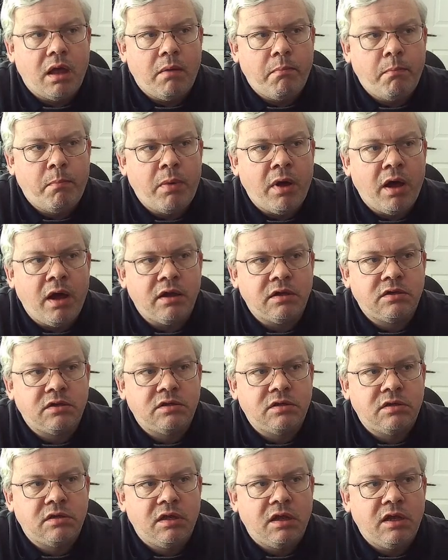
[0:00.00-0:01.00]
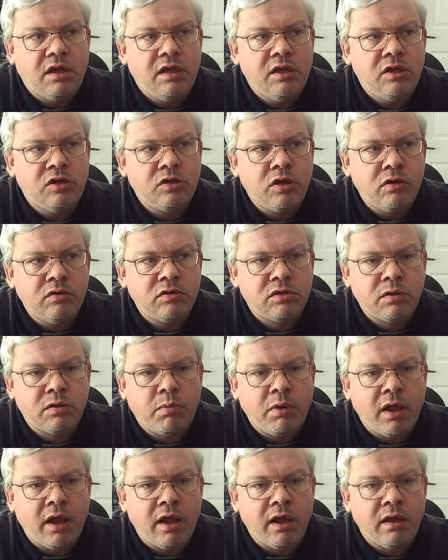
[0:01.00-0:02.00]
but he chose to
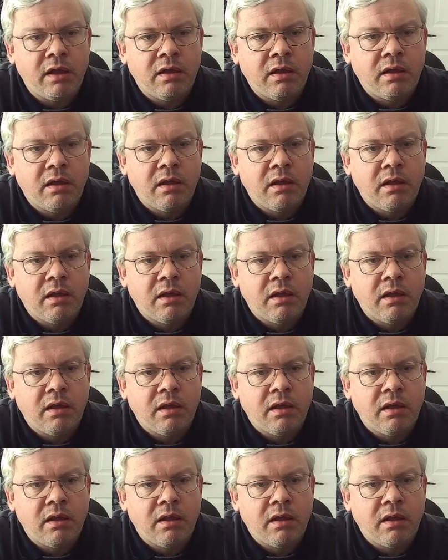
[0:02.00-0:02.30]
play